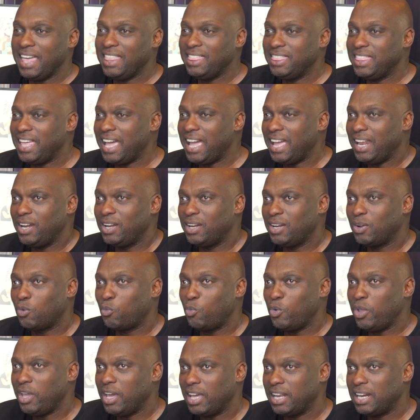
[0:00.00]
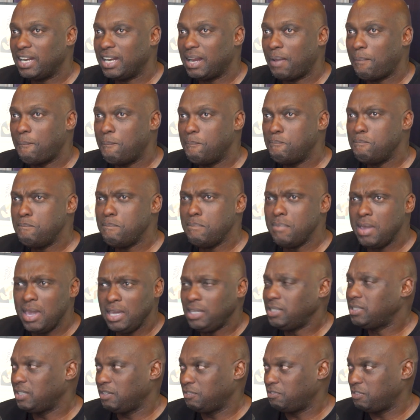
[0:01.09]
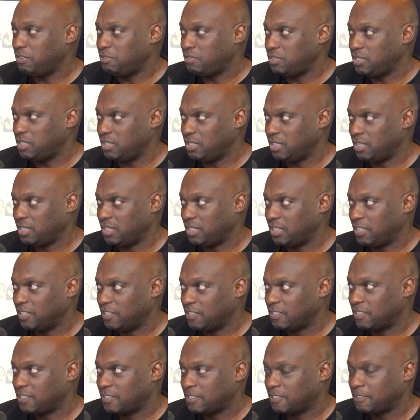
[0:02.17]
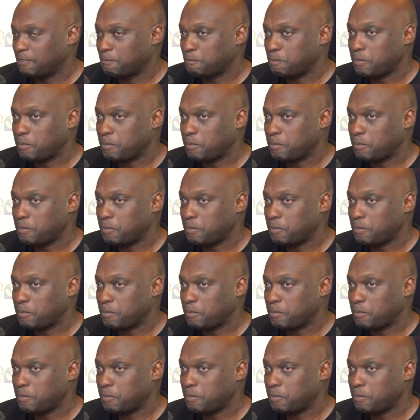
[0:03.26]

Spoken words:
And then we had an amazing 15 years